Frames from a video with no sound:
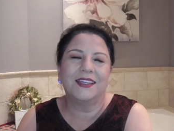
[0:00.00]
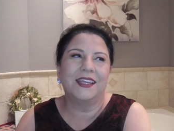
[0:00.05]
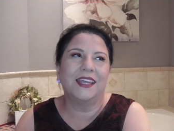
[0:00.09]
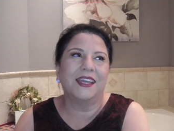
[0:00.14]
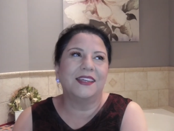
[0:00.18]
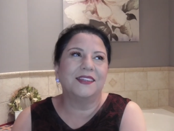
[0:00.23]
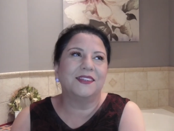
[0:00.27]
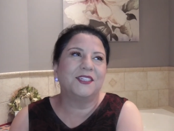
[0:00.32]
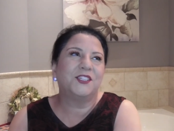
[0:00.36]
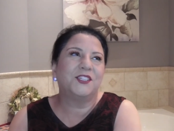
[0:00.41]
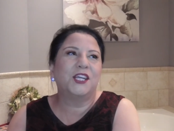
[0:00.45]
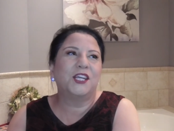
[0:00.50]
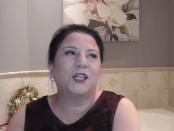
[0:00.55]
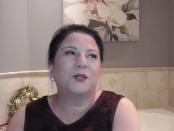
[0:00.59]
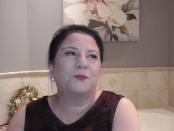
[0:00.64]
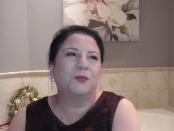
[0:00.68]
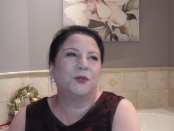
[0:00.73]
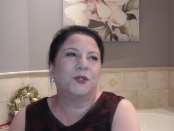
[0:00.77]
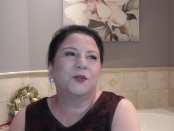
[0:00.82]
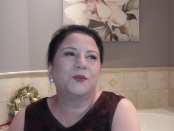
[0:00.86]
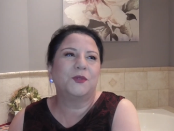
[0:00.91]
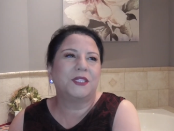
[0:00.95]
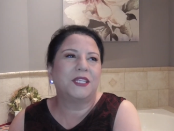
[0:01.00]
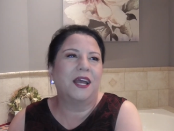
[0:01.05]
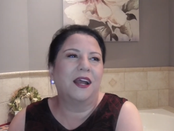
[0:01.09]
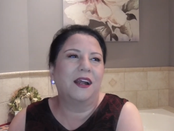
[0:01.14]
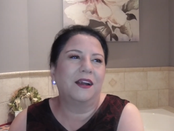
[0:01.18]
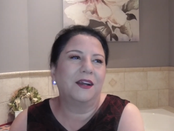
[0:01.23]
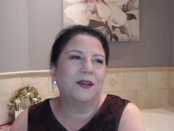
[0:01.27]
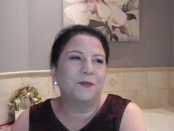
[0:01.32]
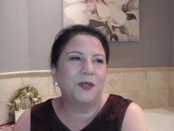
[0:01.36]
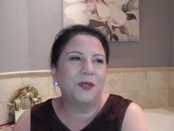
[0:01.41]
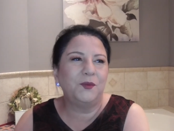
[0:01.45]
Yeah, the checkbook was
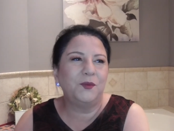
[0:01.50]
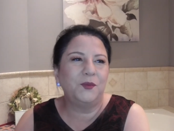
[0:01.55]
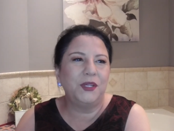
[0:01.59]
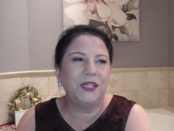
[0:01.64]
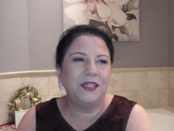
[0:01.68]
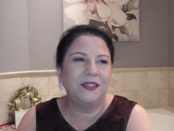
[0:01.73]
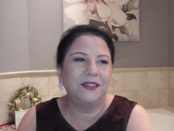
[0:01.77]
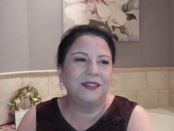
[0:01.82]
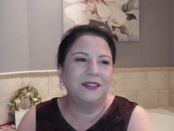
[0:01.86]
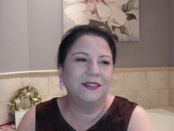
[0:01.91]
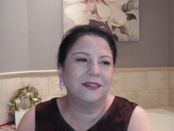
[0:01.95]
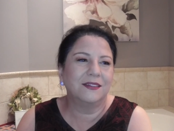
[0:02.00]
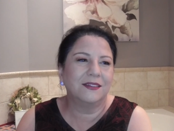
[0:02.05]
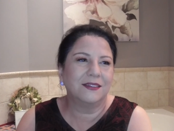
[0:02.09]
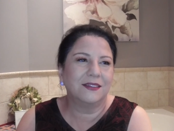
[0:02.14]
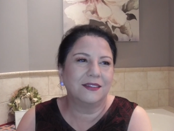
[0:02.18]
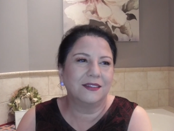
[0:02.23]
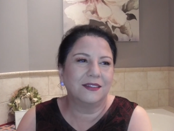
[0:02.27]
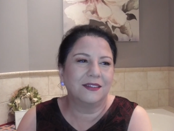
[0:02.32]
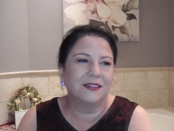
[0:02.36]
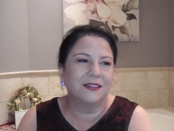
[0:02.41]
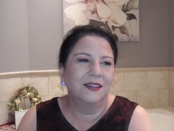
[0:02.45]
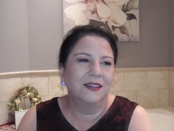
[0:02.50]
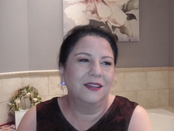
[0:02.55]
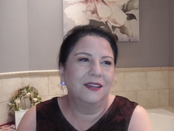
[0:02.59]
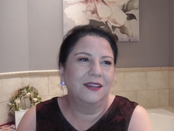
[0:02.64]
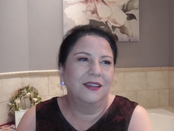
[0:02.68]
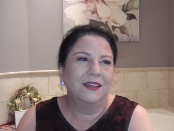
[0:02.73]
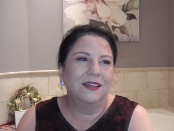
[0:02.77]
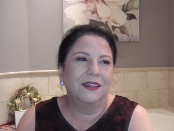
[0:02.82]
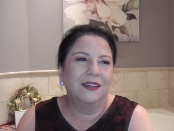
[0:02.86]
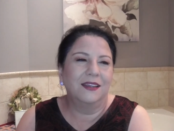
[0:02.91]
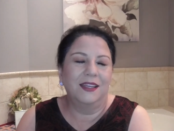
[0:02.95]
hard. I mean, we,
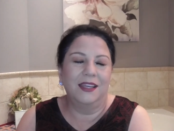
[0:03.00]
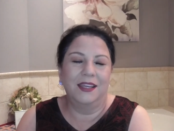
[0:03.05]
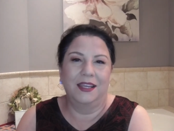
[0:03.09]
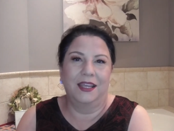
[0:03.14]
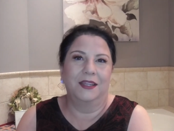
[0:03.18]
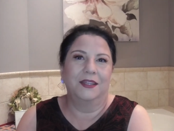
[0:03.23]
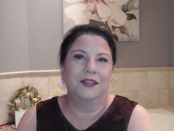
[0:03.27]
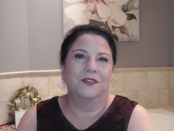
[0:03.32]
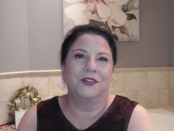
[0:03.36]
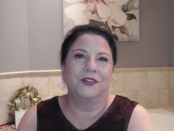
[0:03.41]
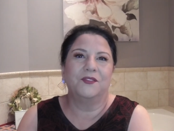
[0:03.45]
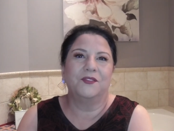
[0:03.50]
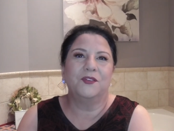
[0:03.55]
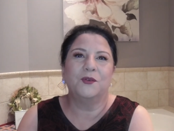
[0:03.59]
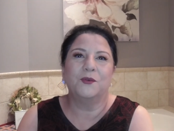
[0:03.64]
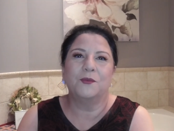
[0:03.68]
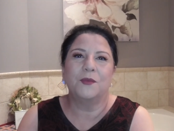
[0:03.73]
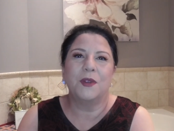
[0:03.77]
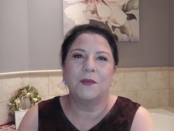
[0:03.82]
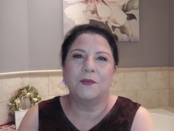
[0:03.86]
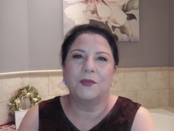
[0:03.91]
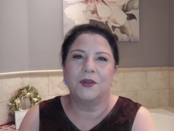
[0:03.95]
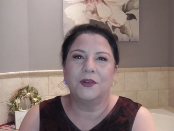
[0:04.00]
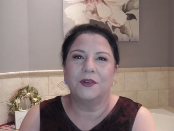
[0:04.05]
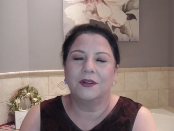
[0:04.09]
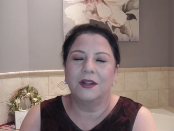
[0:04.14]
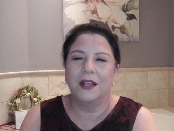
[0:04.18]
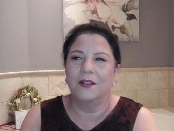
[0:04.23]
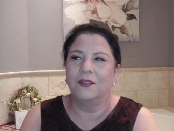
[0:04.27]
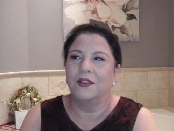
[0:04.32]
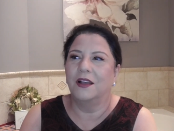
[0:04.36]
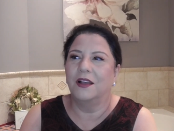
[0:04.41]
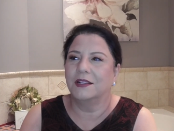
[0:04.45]
I don't even remember
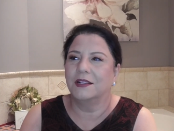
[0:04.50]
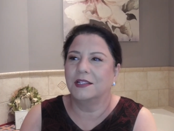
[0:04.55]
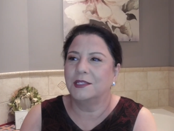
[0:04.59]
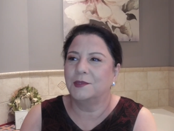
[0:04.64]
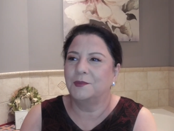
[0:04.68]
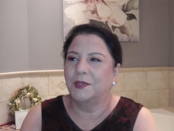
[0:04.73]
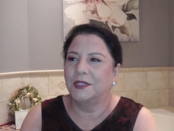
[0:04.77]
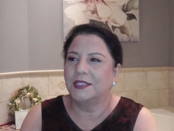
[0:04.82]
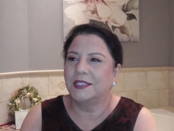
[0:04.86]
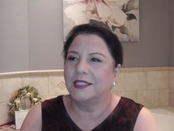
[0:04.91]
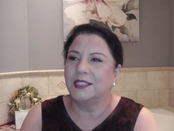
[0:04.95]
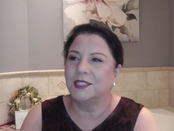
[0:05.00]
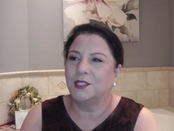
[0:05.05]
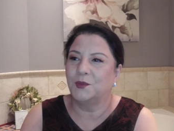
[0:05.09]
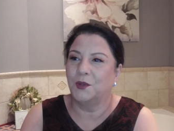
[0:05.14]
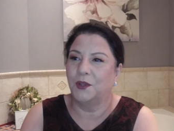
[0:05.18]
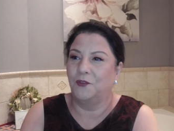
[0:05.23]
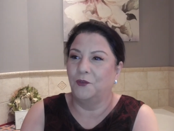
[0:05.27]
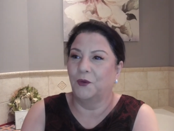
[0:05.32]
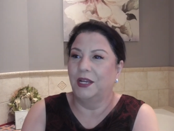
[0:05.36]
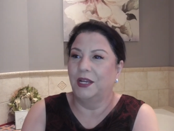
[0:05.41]
how long it's been since we've